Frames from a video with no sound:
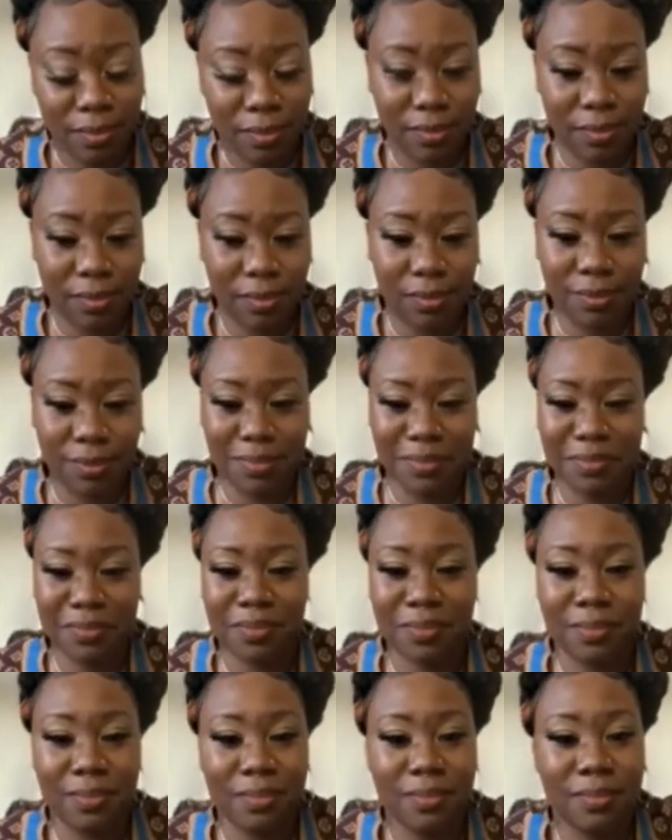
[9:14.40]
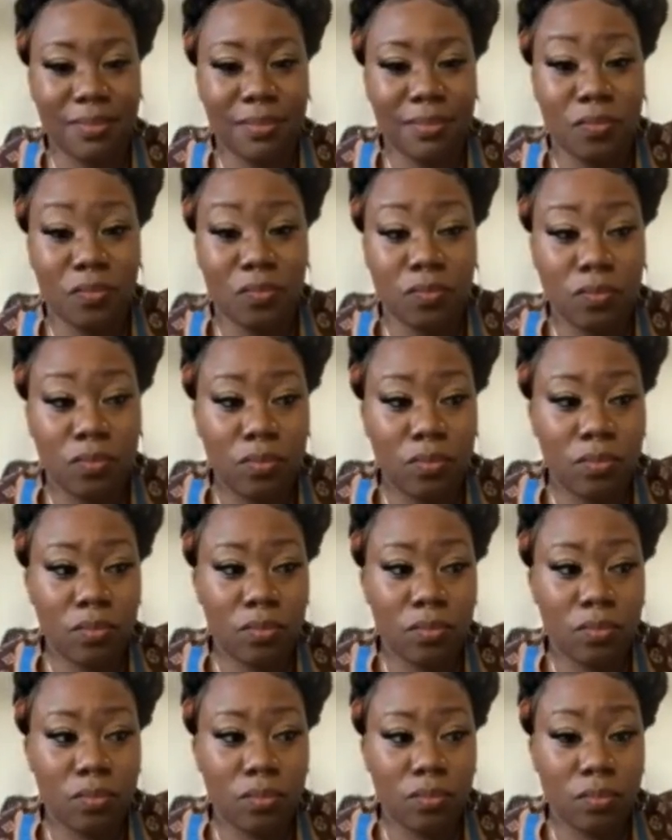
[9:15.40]

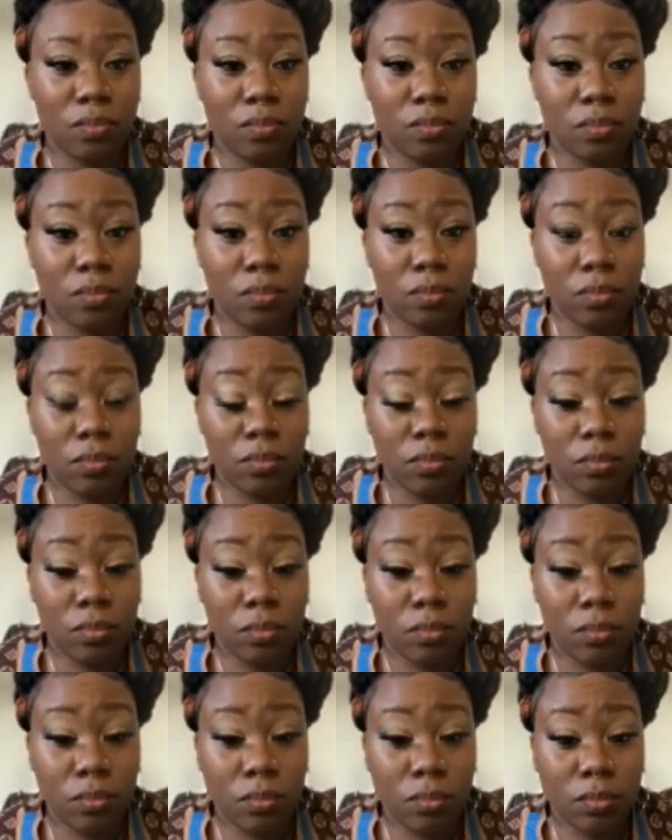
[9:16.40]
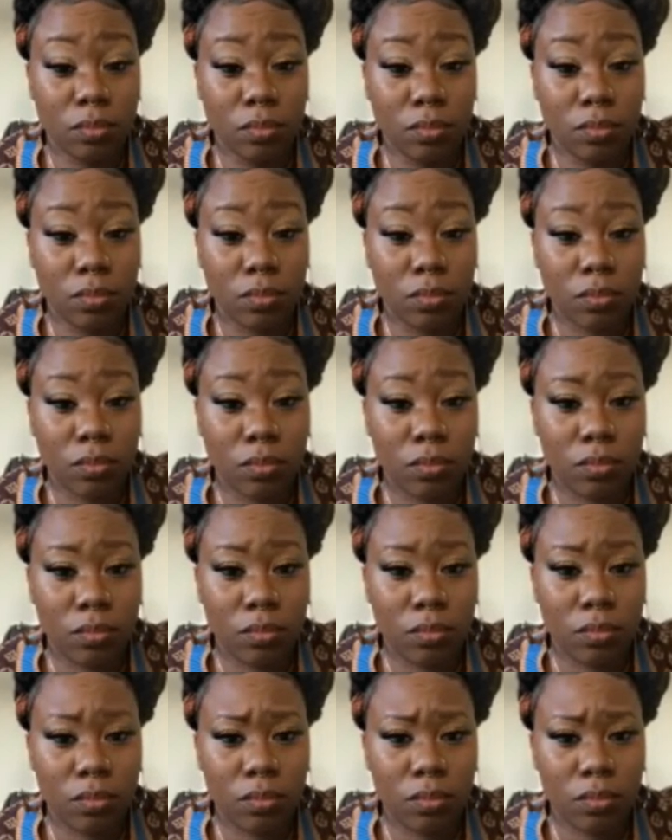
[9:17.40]

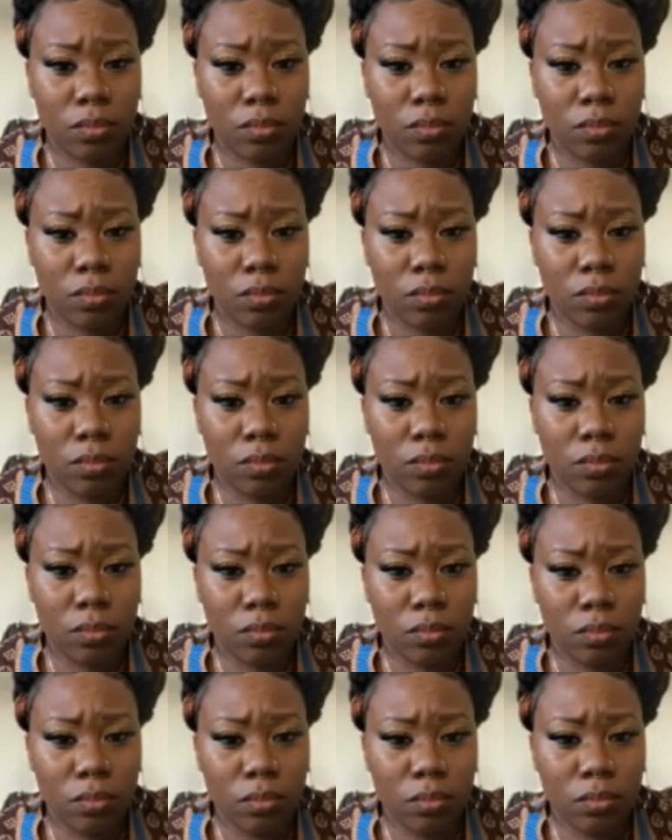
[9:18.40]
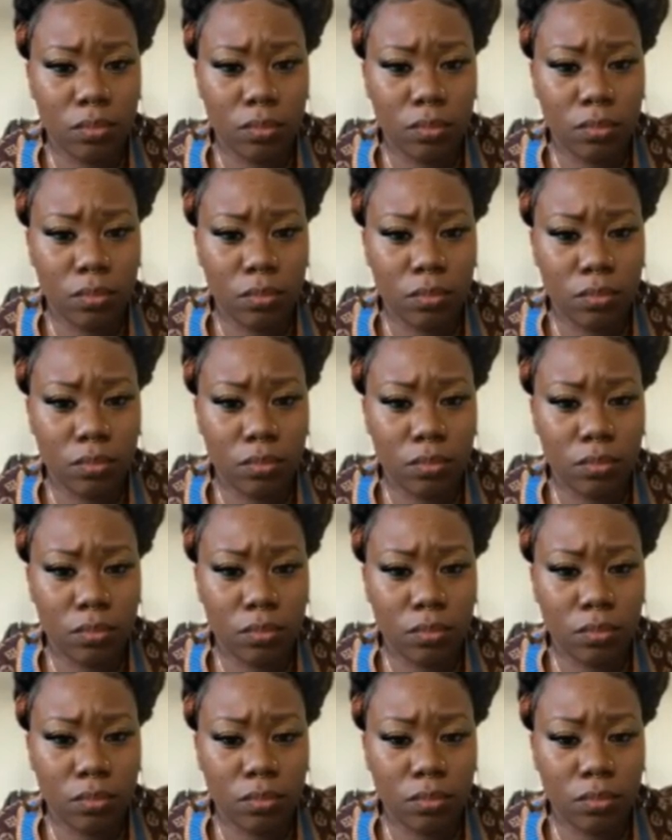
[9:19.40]
The person shown says nothing.